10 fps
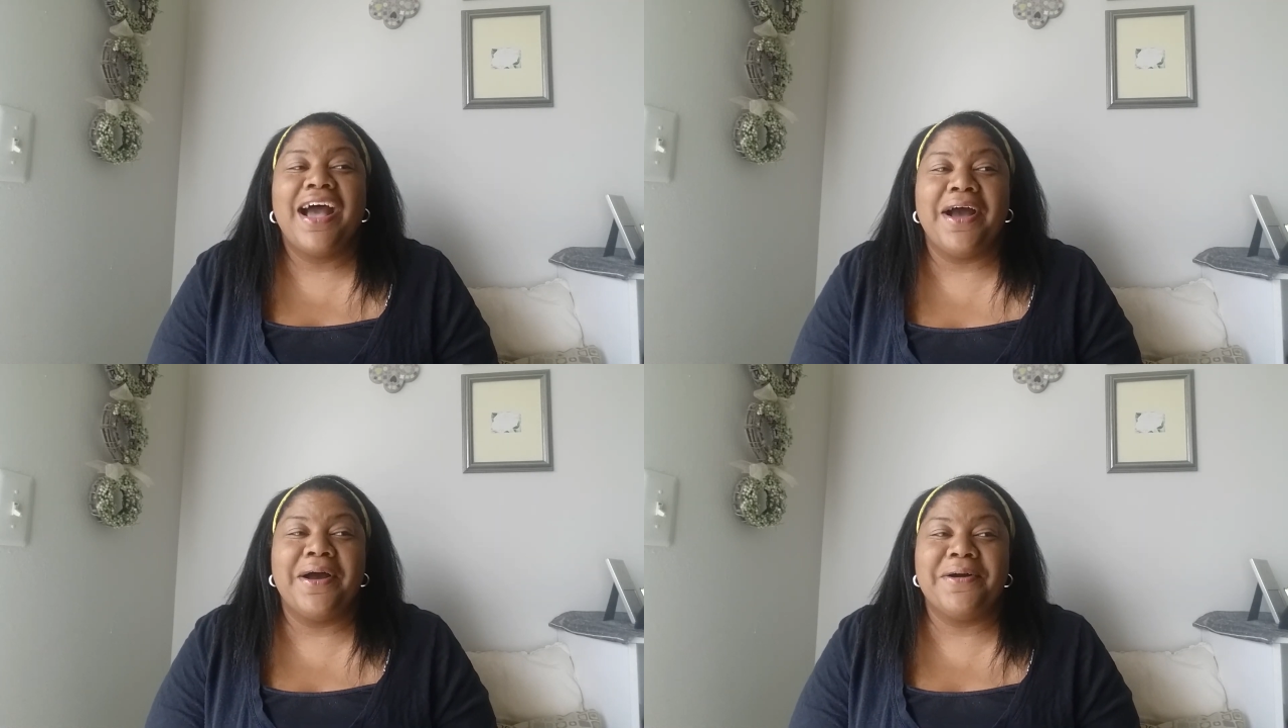
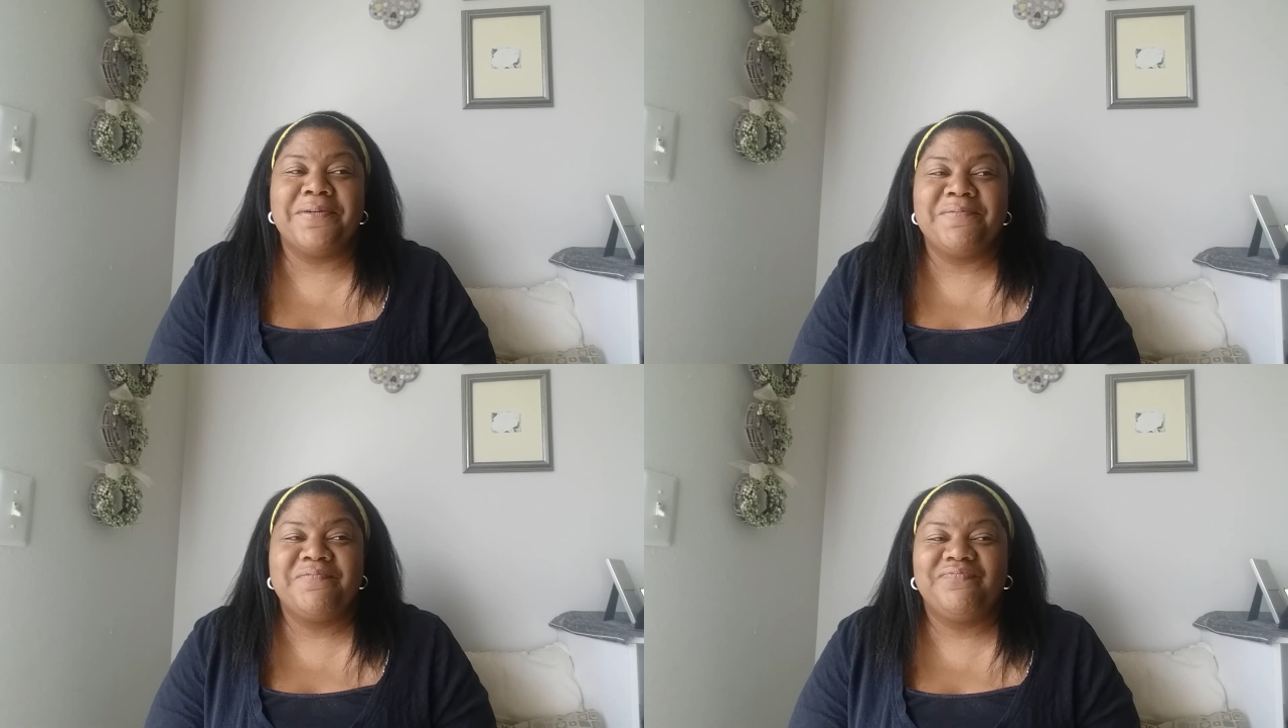
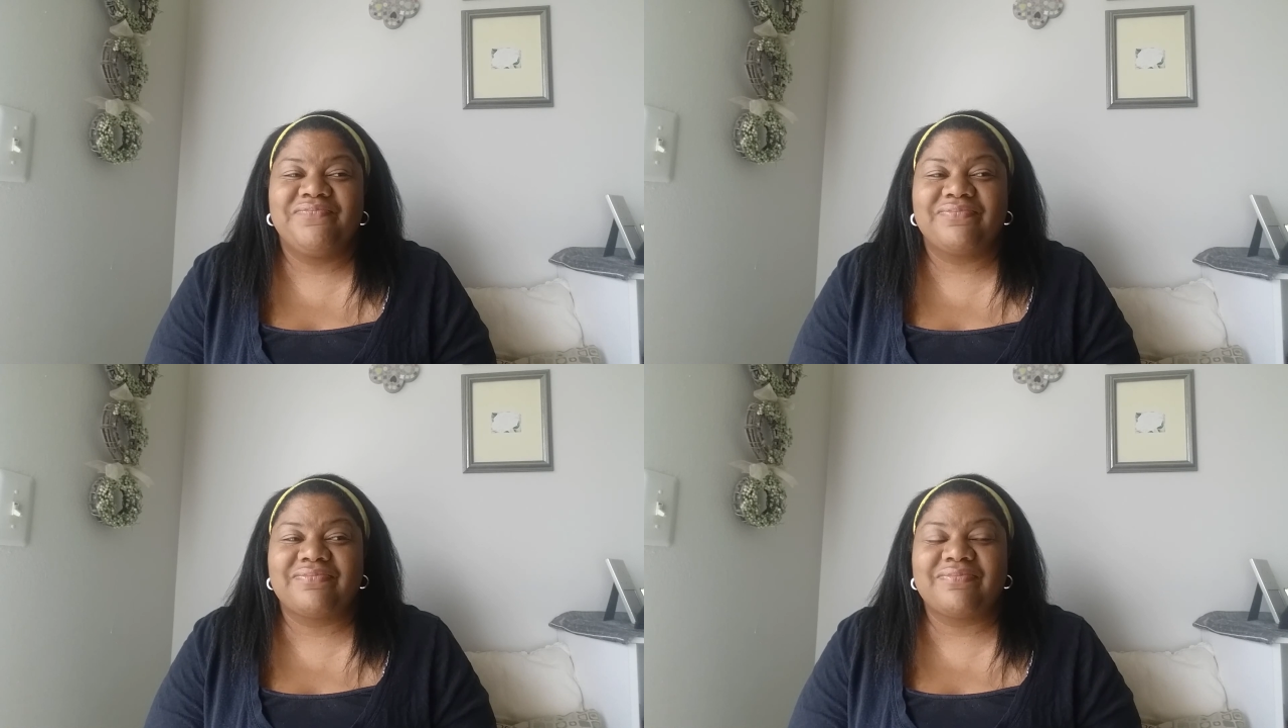Um,
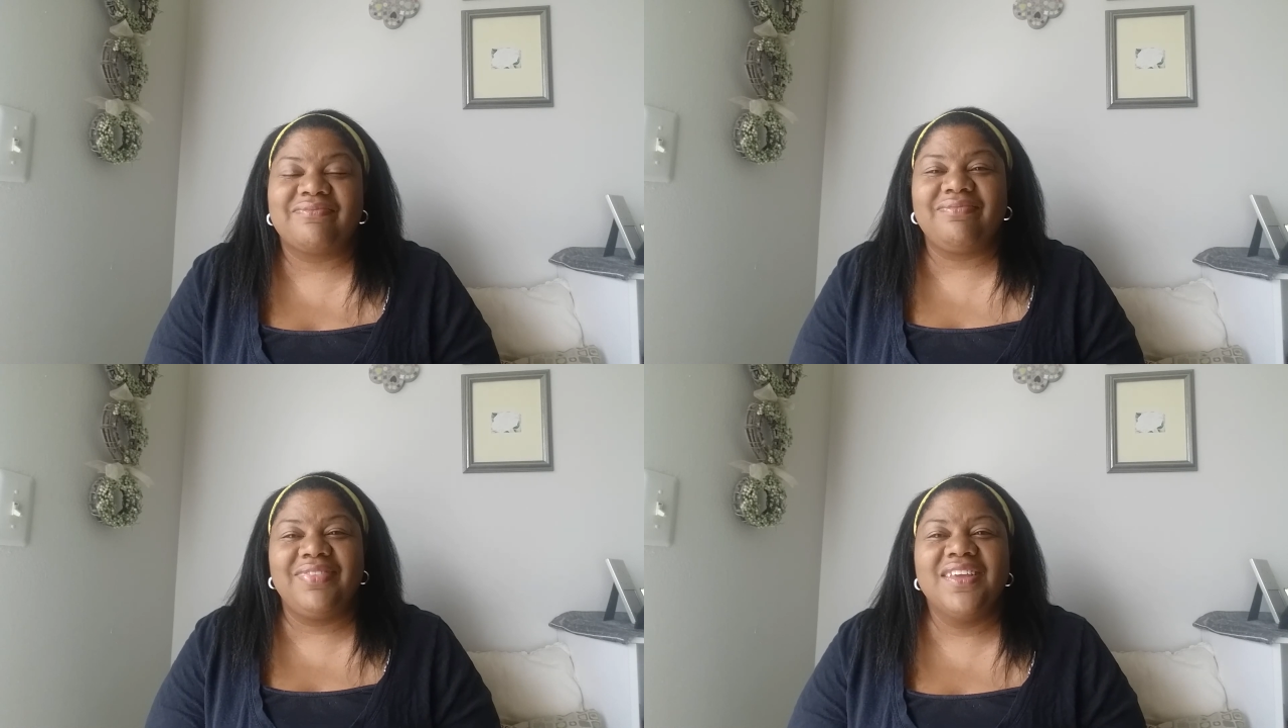
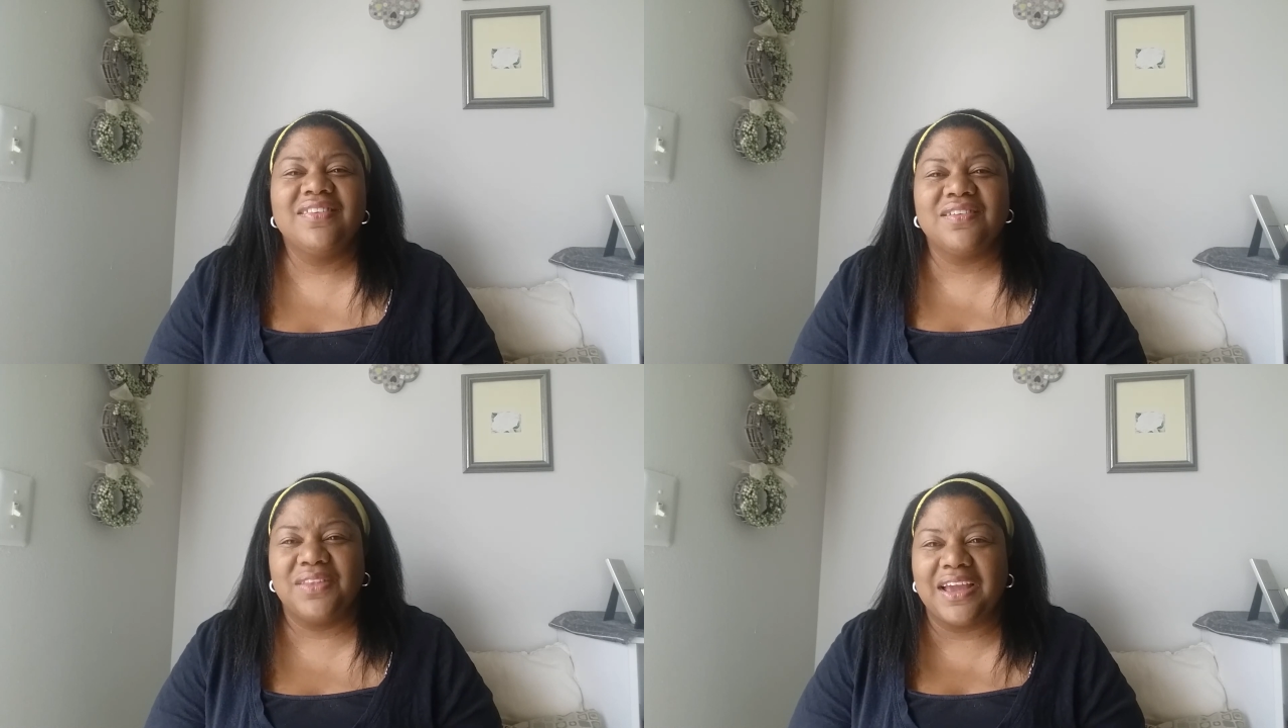
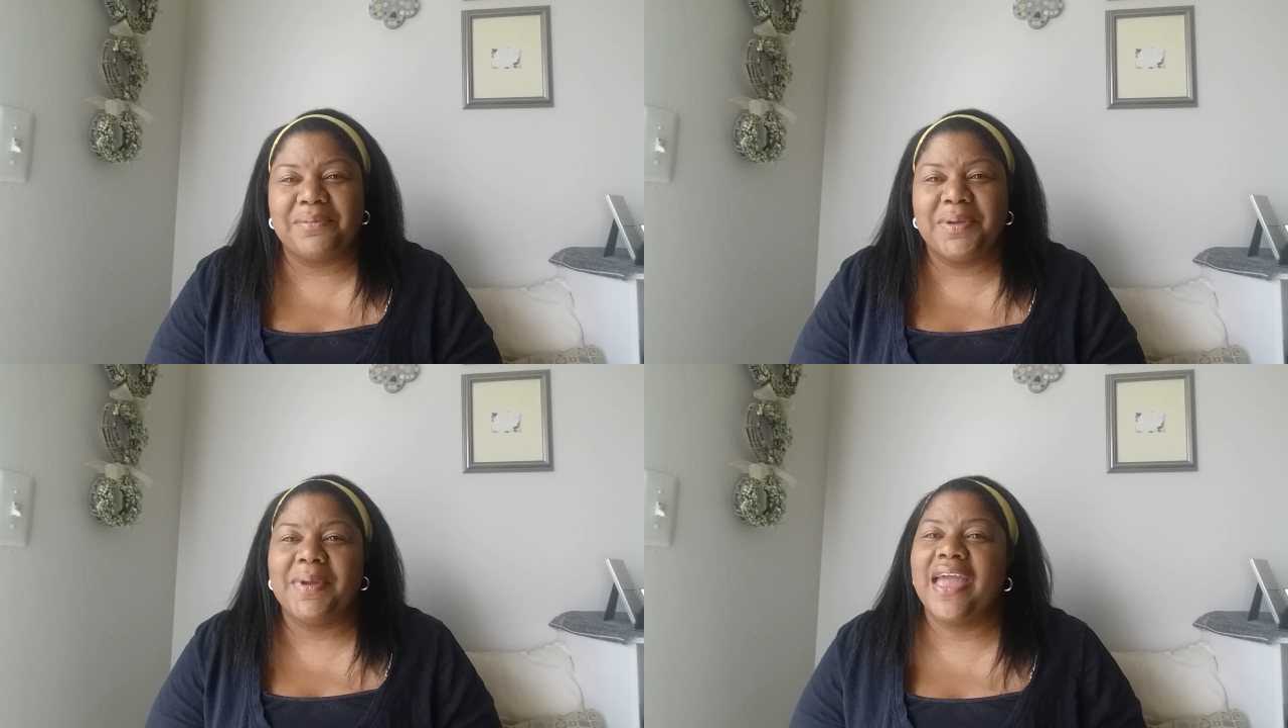So that
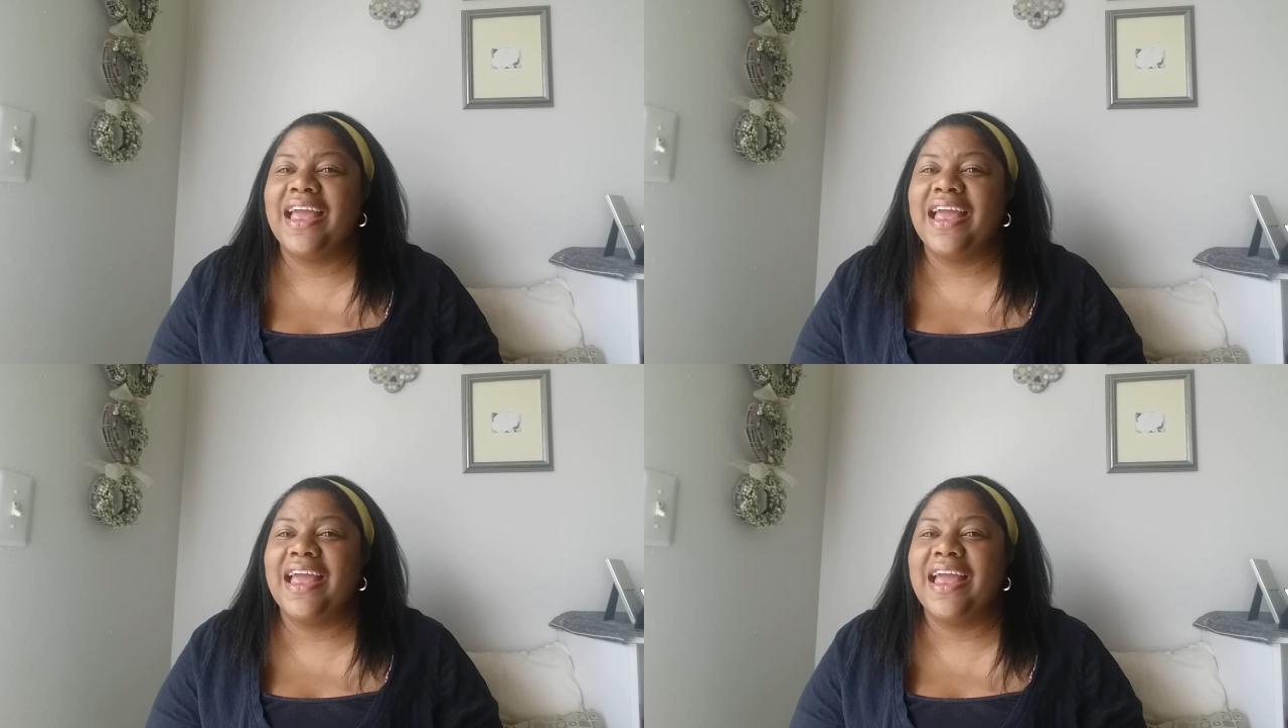could be bad.